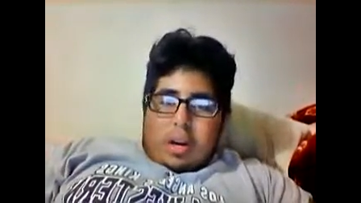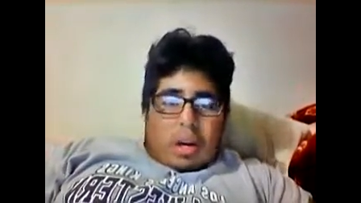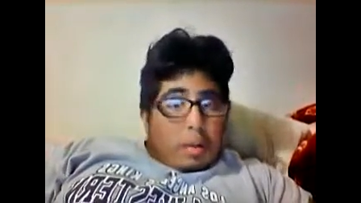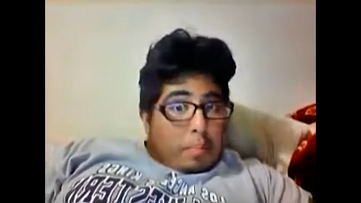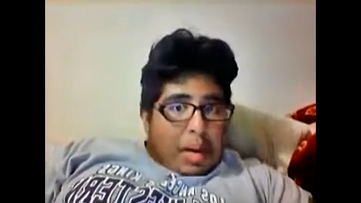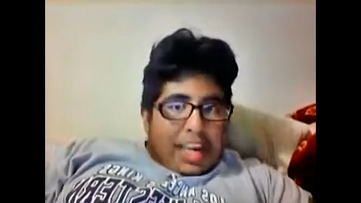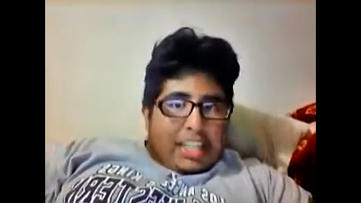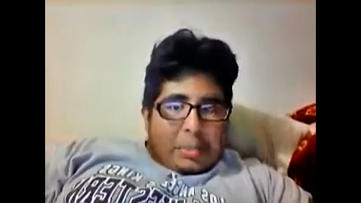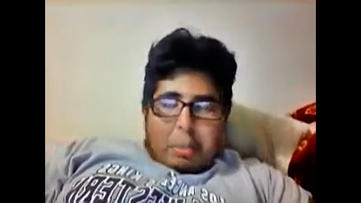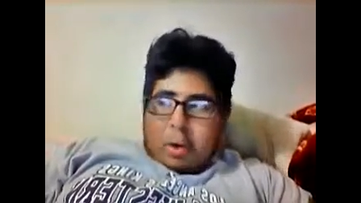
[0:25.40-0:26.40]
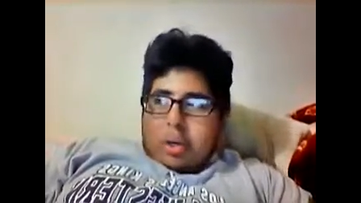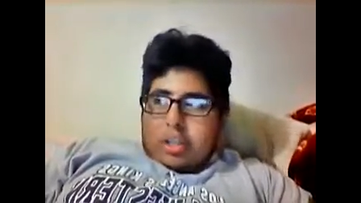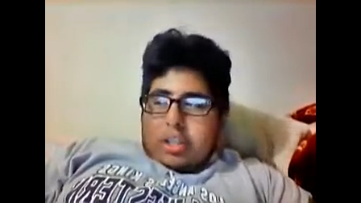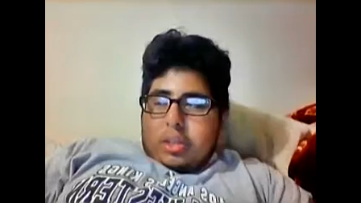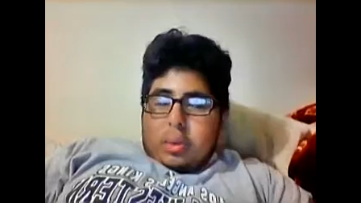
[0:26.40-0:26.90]
uh, play
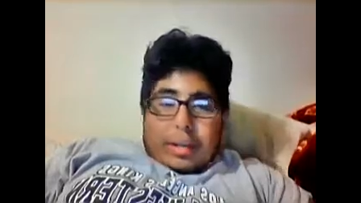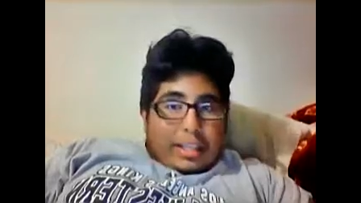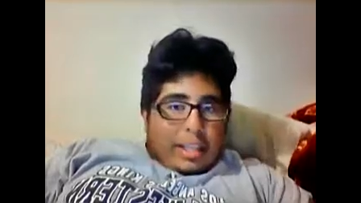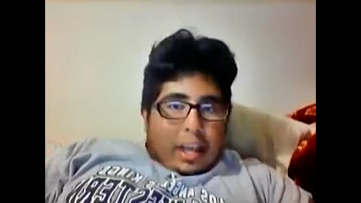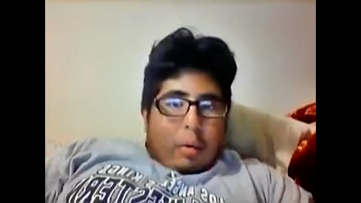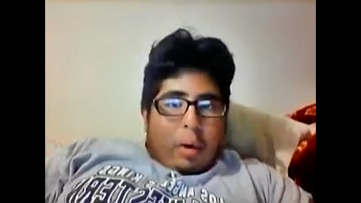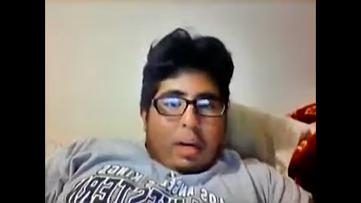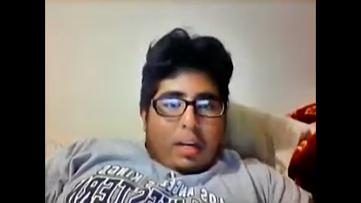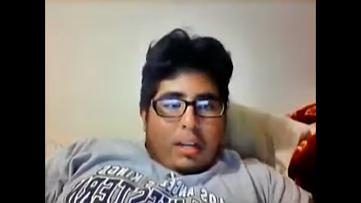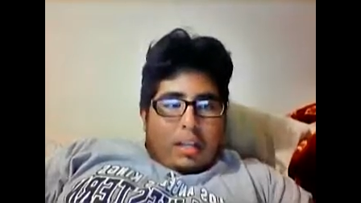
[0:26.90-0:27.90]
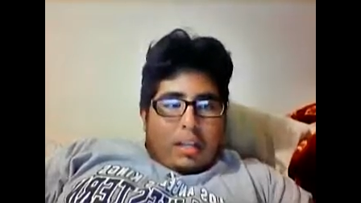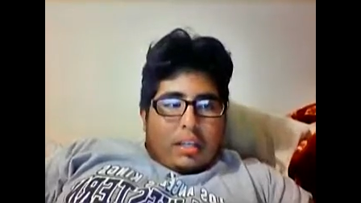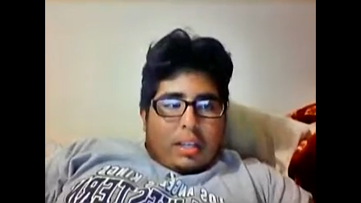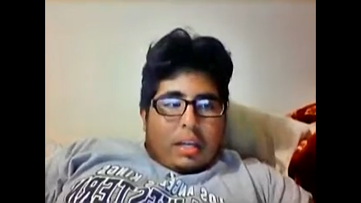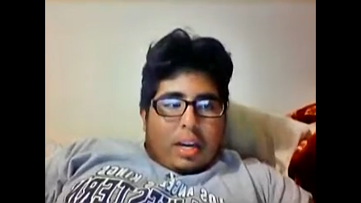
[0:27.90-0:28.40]
sports, do anything I want,
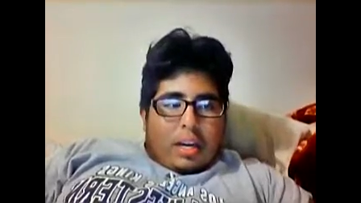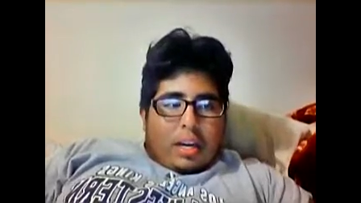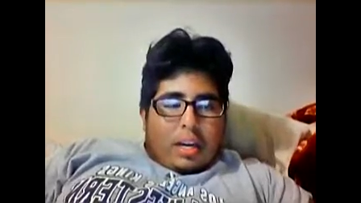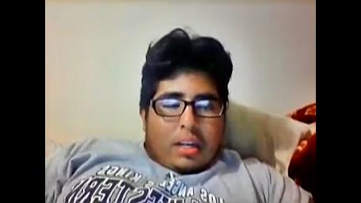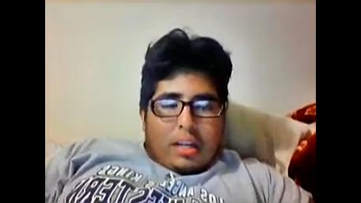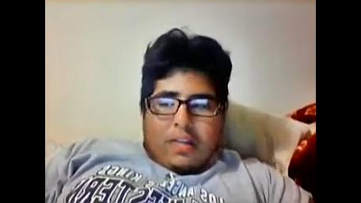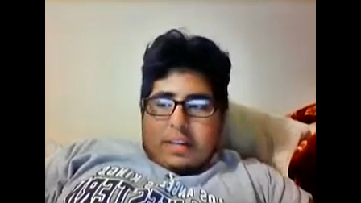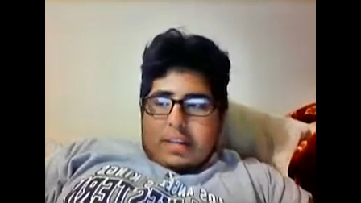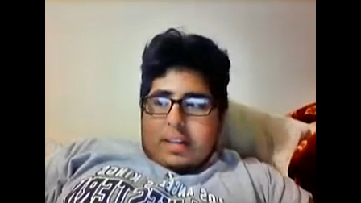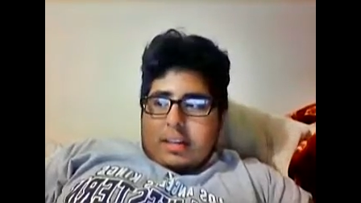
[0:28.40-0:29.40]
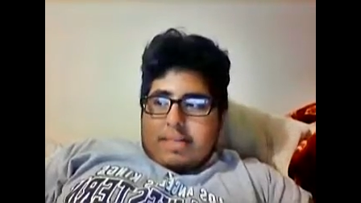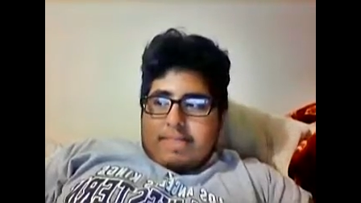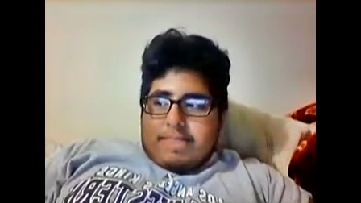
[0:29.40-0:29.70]
uh, even uh,